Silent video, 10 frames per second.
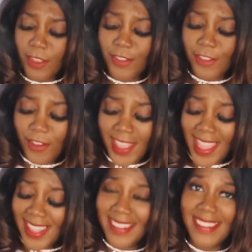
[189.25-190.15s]
So
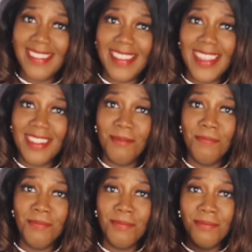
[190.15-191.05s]
yeah, this is it.
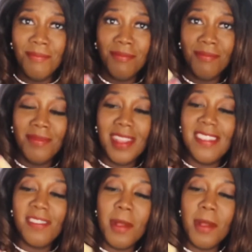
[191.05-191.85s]
It